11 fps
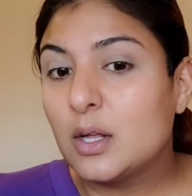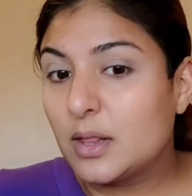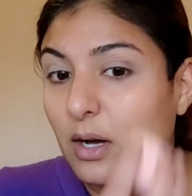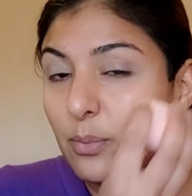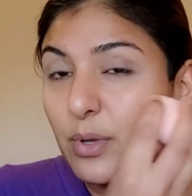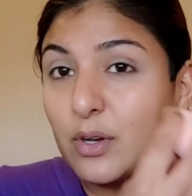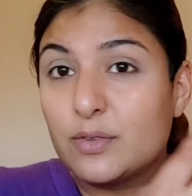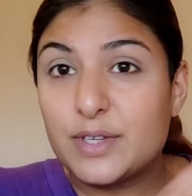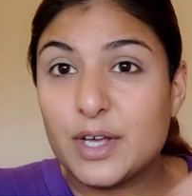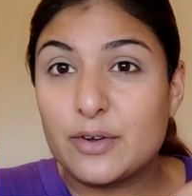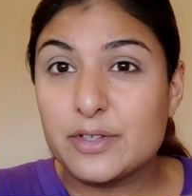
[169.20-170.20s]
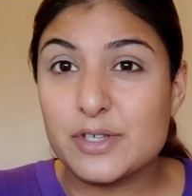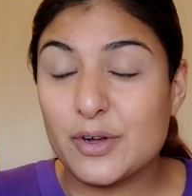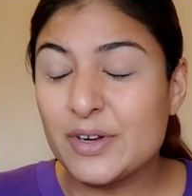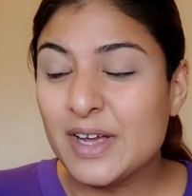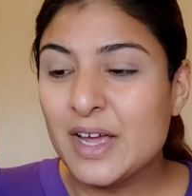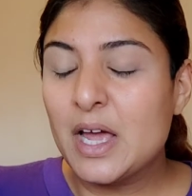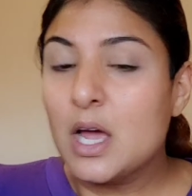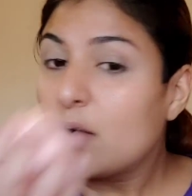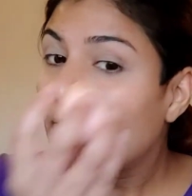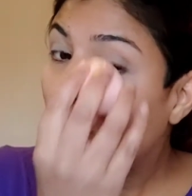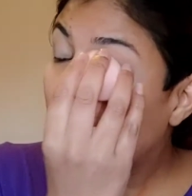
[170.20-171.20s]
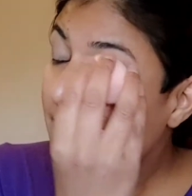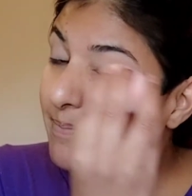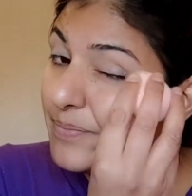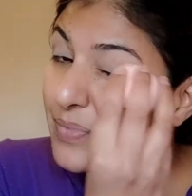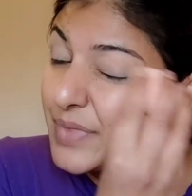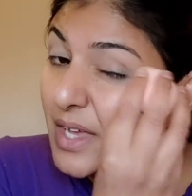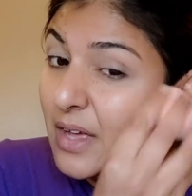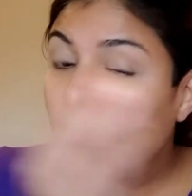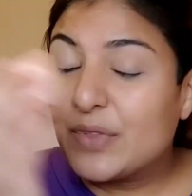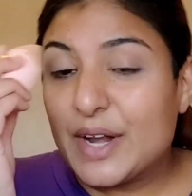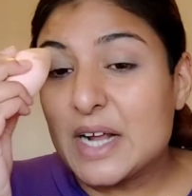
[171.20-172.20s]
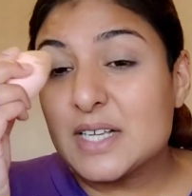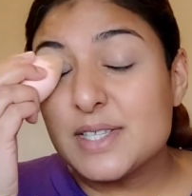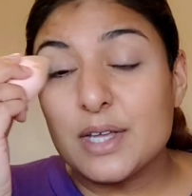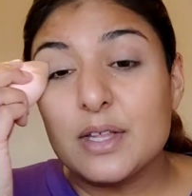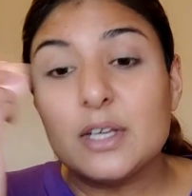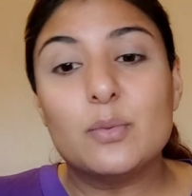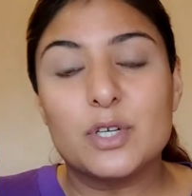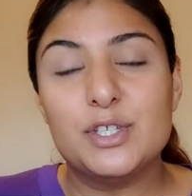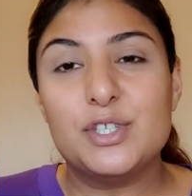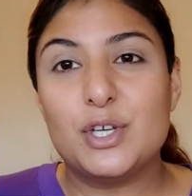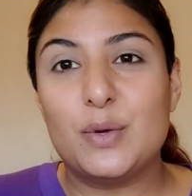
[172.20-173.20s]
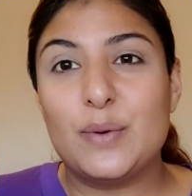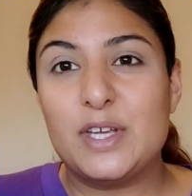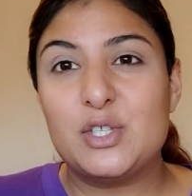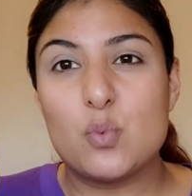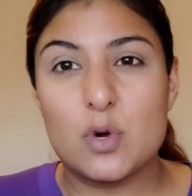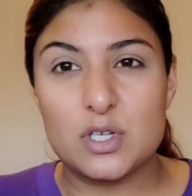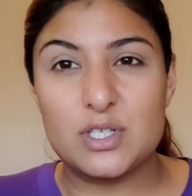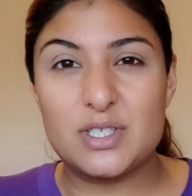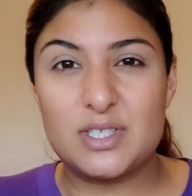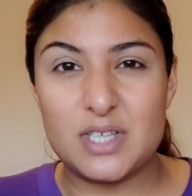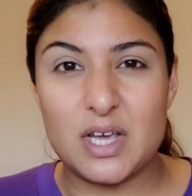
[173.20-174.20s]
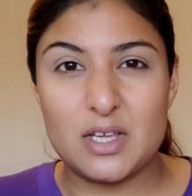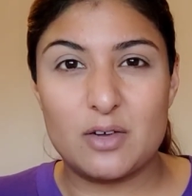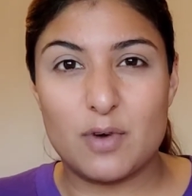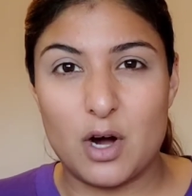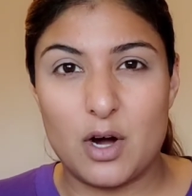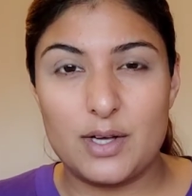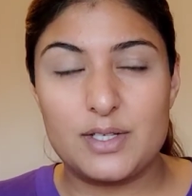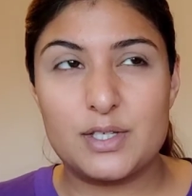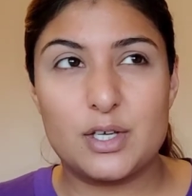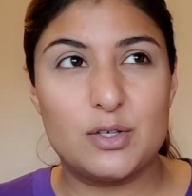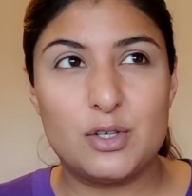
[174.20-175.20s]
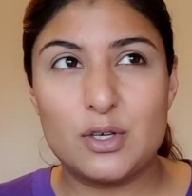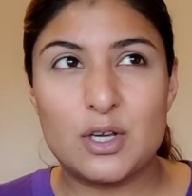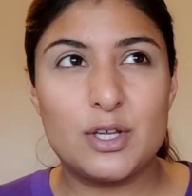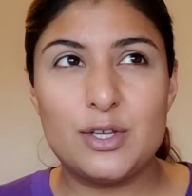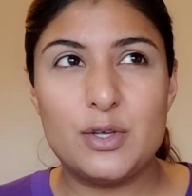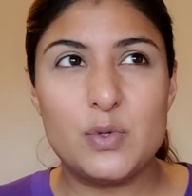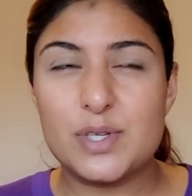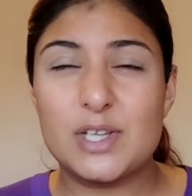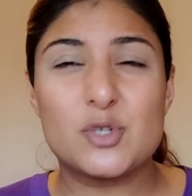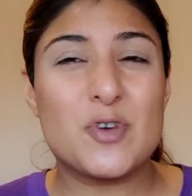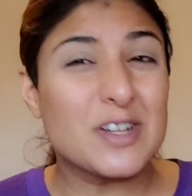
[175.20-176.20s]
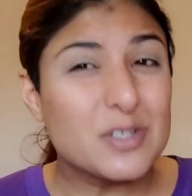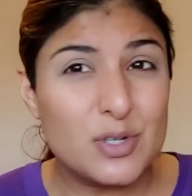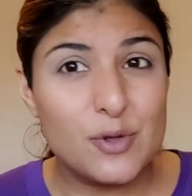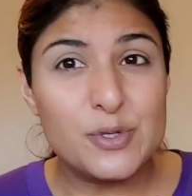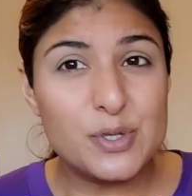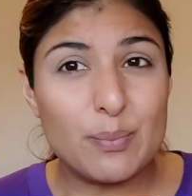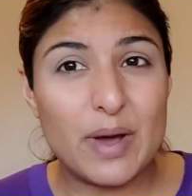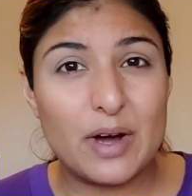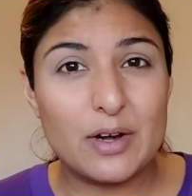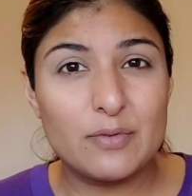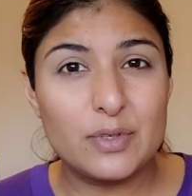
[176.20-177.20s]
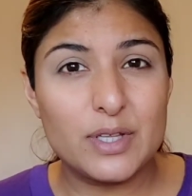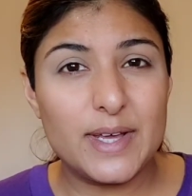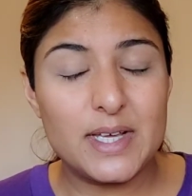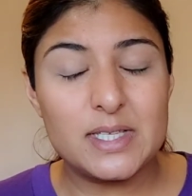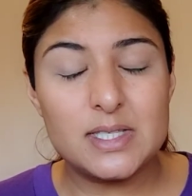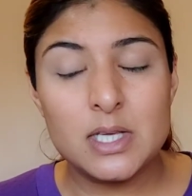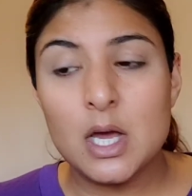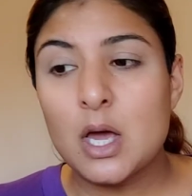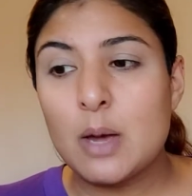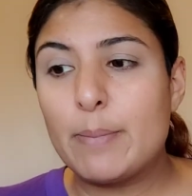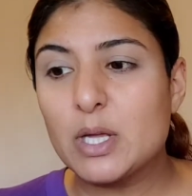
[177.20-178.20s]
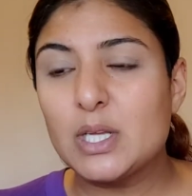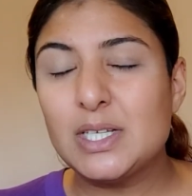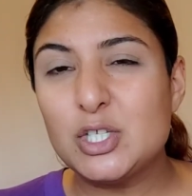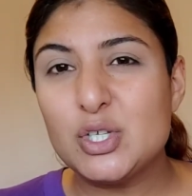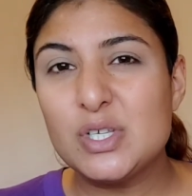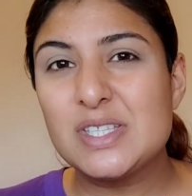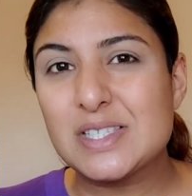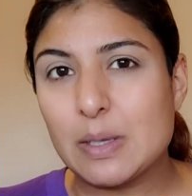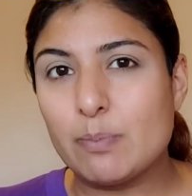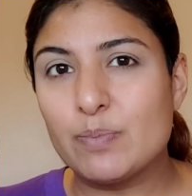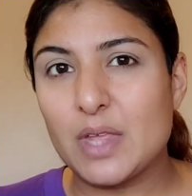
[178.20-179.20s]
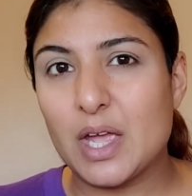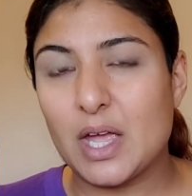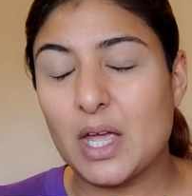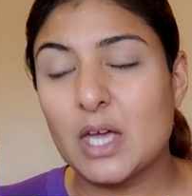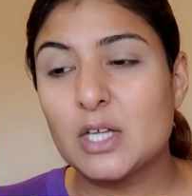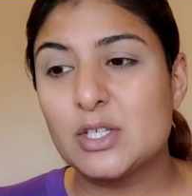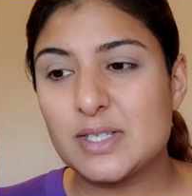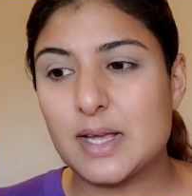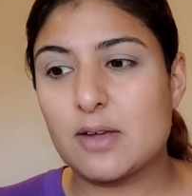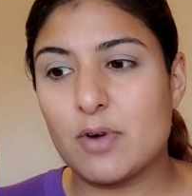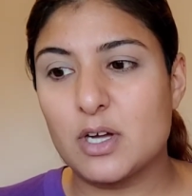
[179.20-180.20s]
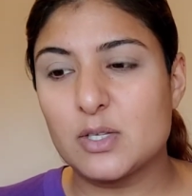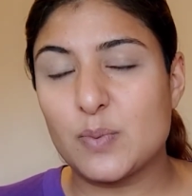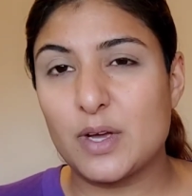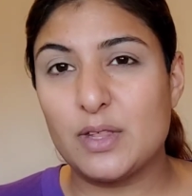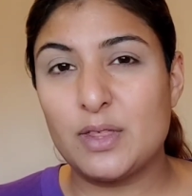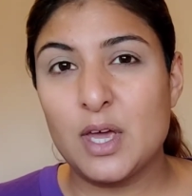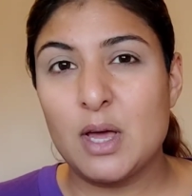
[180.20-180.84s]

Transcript: that'll be another day on its own. Right. The next thing that you want to do is you want to set your eyes. So you can use a translucent powder for this, but you need to use something to set your eyes with,